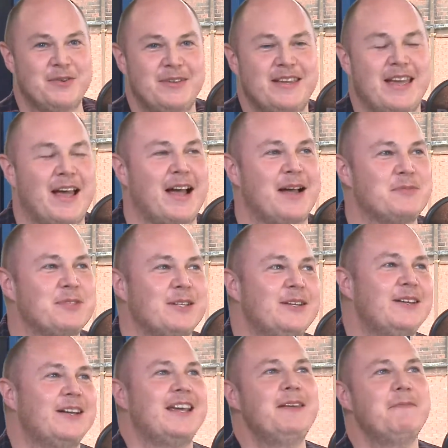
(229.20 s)

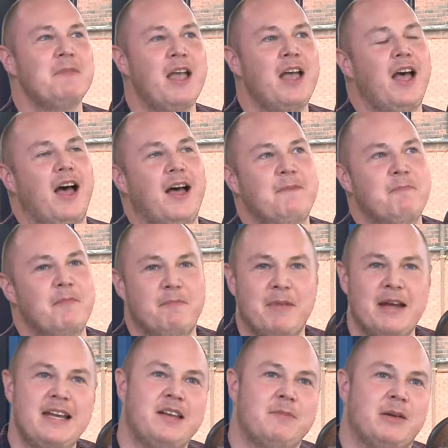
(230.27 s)
Absolutely.
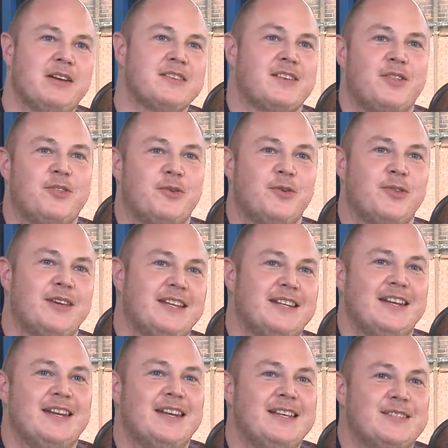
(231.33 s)
Mainly because I thought that you
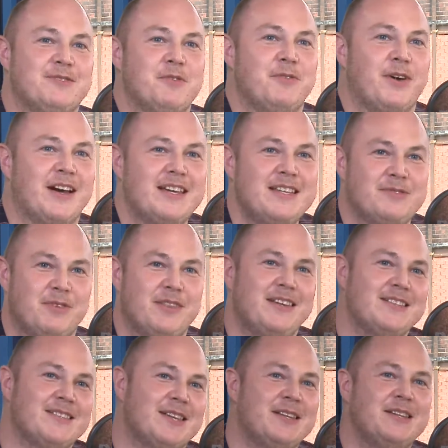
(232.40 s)
didn't need to revise for
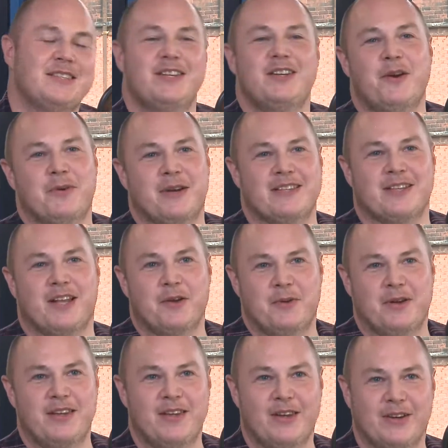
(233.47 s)
these things. You know what it's like
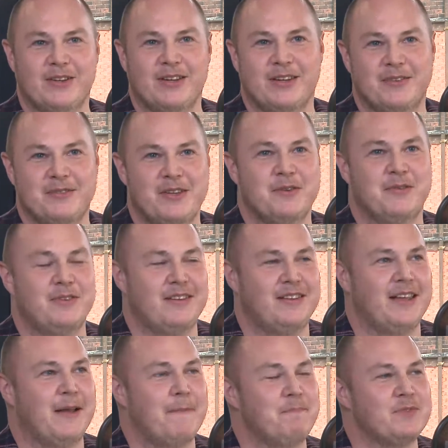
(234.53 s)
when you're young.
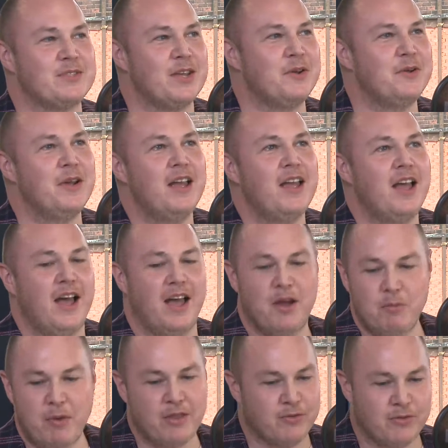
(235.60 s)
So
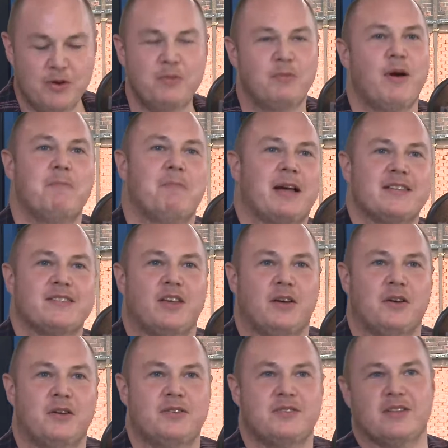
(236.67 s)
went past
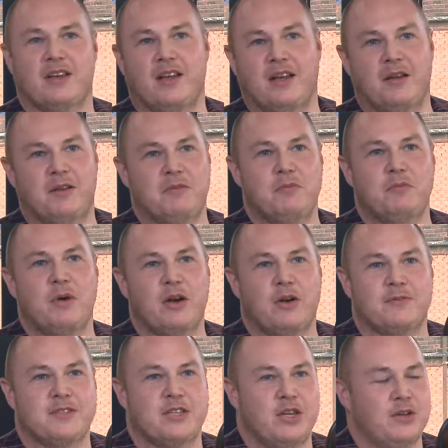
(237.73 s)
those, went off
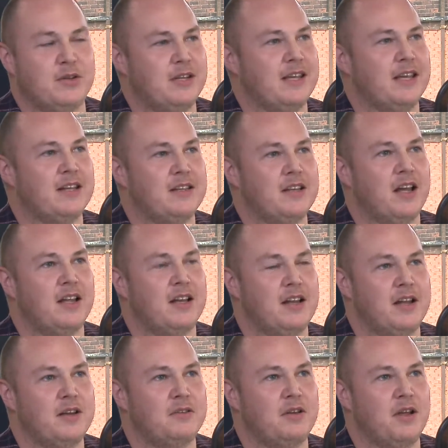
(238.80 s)
to uni
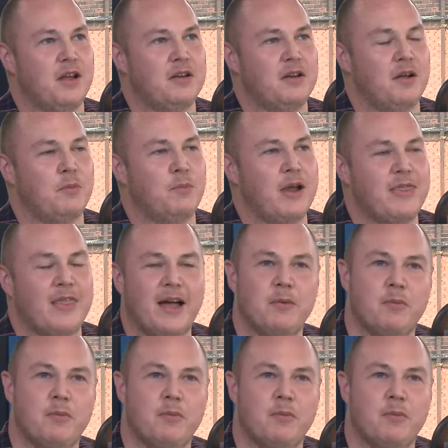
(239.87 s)
and went that